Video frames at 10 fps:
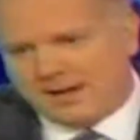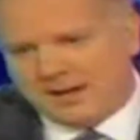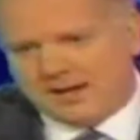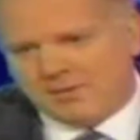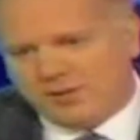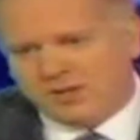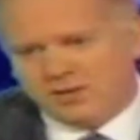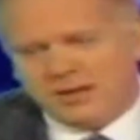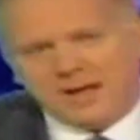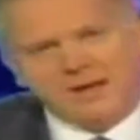And if we
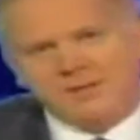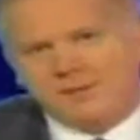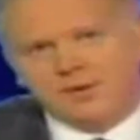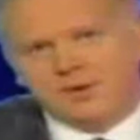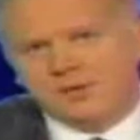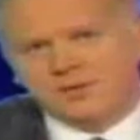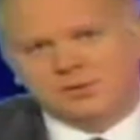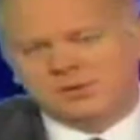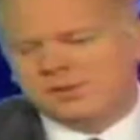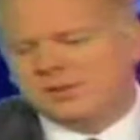don't have immigrants
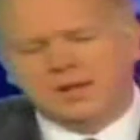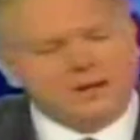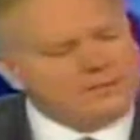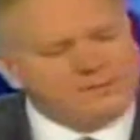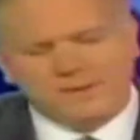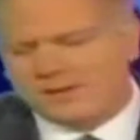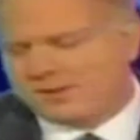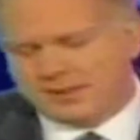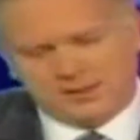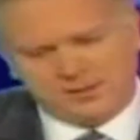who love this
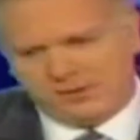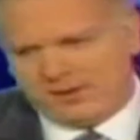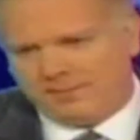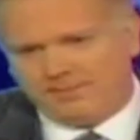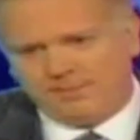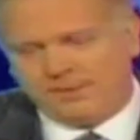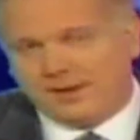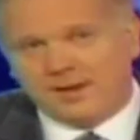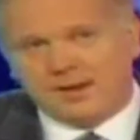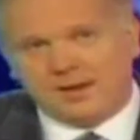country,
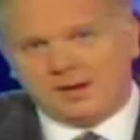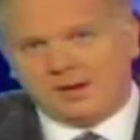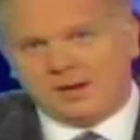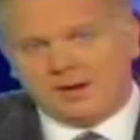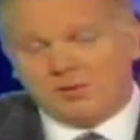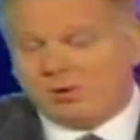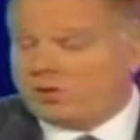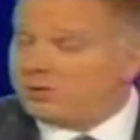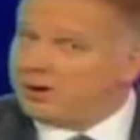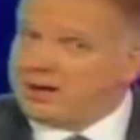we're
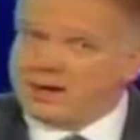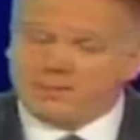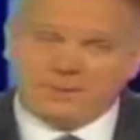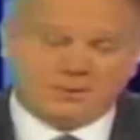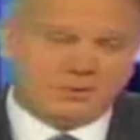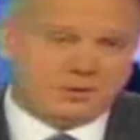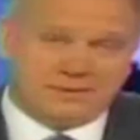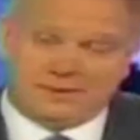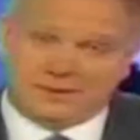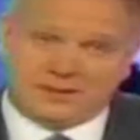going to run out of people who
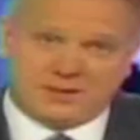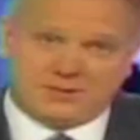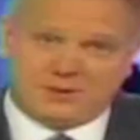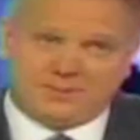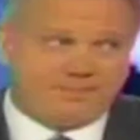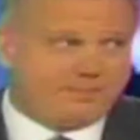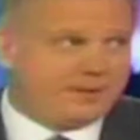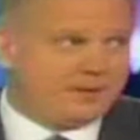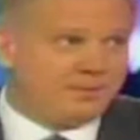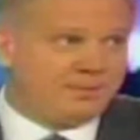love this country.
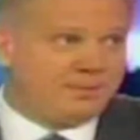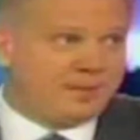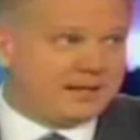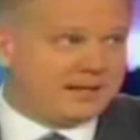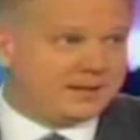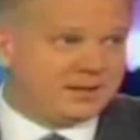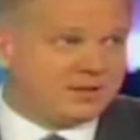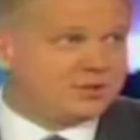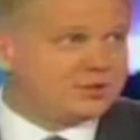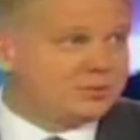Because
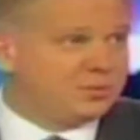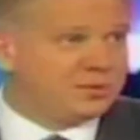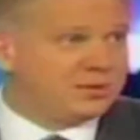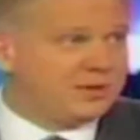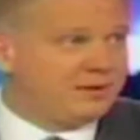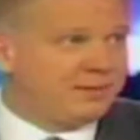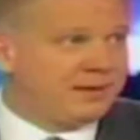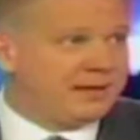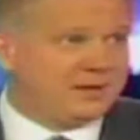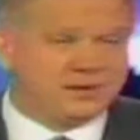our schools and
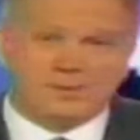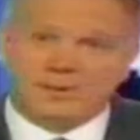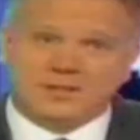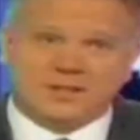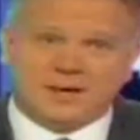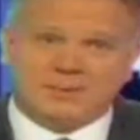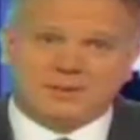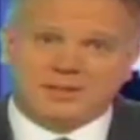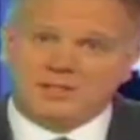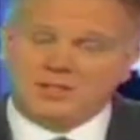everybody else up at the top are
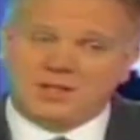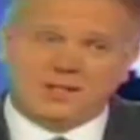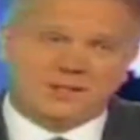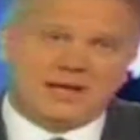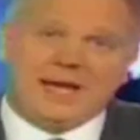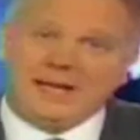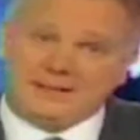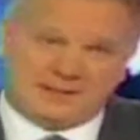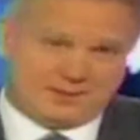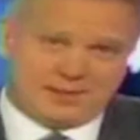teaching us to hate
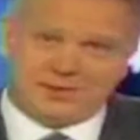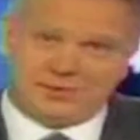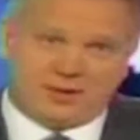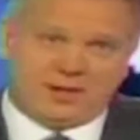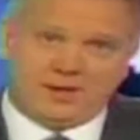this country.